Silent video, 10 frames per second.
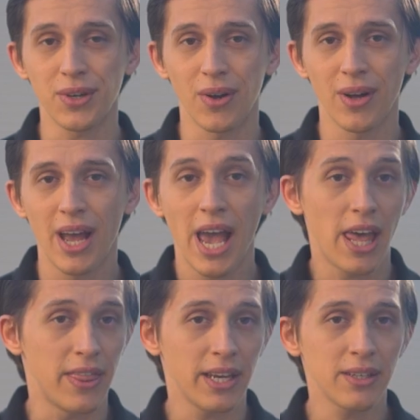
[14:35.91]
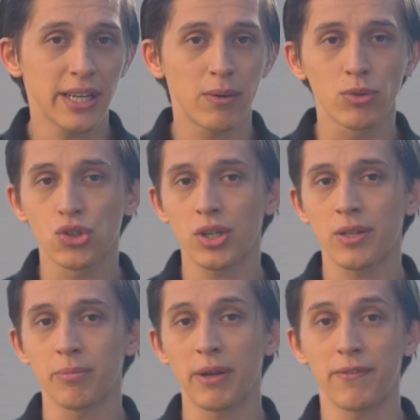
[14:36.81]
video. At the end, I will
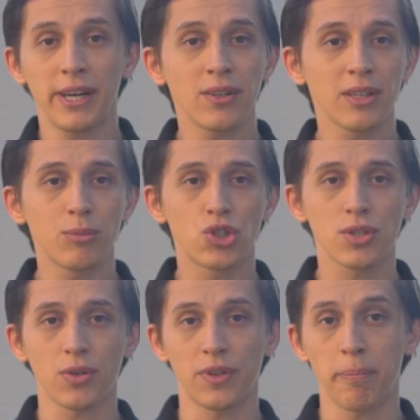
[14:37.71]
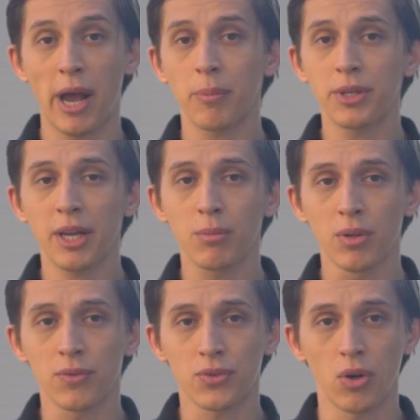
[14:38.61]
share my final images of the Pacman
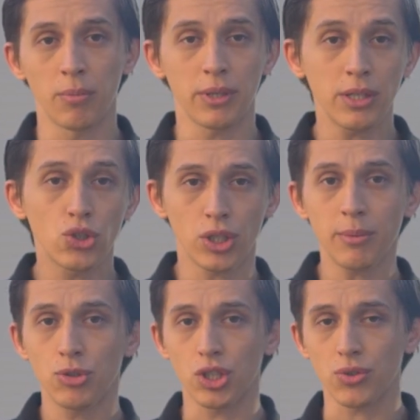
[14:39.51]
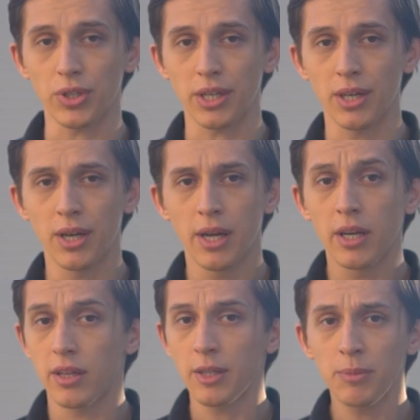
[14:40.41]
Nebula from each imaging rig.
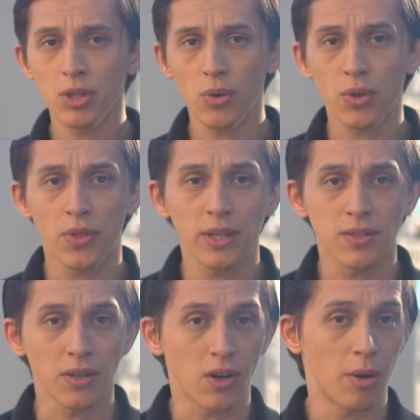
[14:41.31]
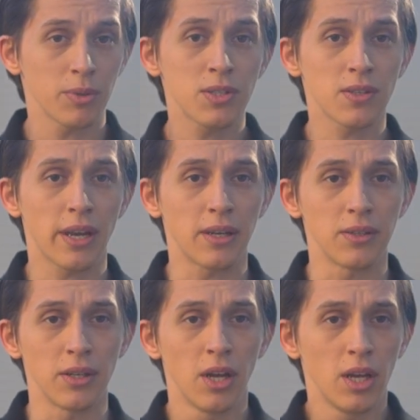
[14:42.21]
Let me know your thoughts in the comments,
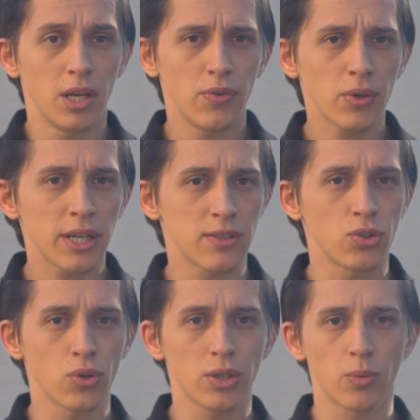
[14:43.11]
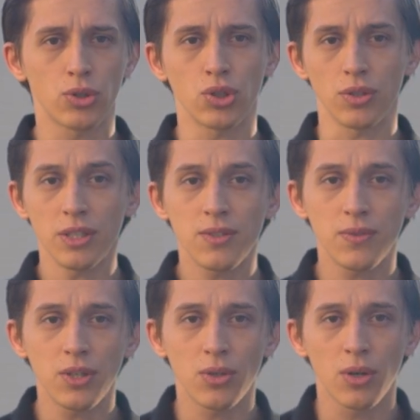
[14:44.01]
and if you guys enjoyed watching this
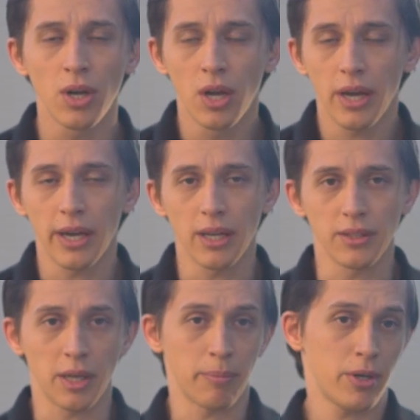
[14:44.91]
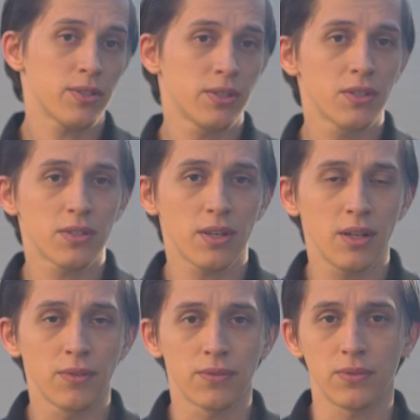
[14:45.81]
video and the comparison
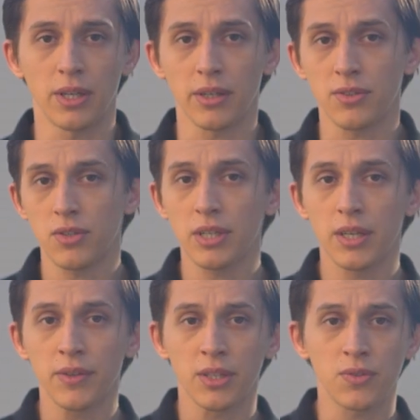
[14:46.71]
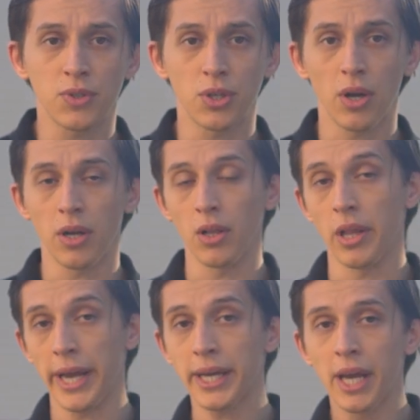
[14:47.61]
itself, then consider giving this video a
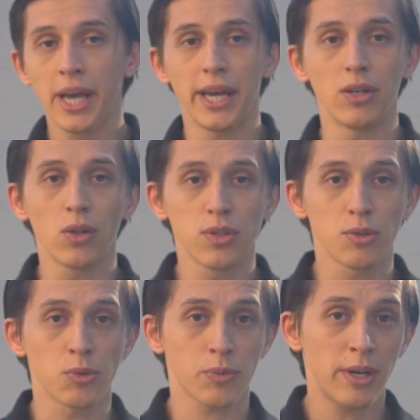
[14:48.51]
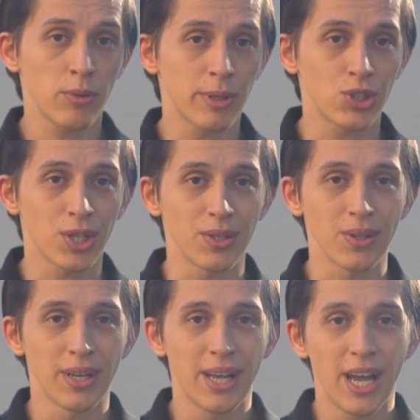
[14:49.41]
like and also subscribe to my
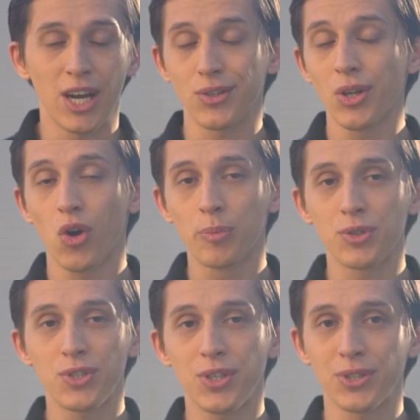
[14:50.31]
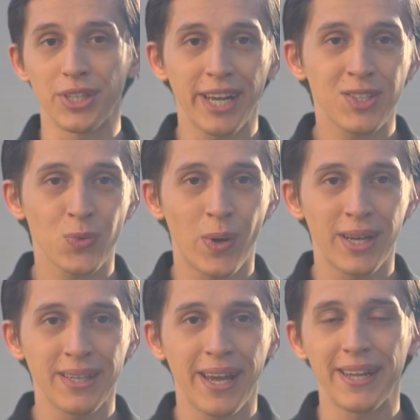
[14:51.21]
channel. I really hope to see you at the next
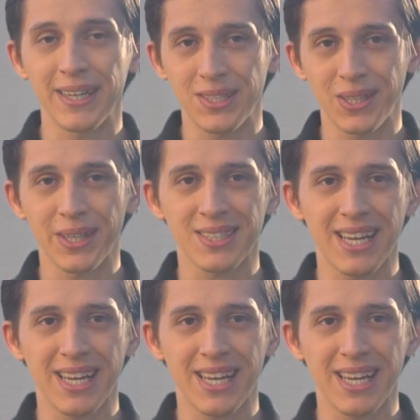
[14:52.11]
one, and until next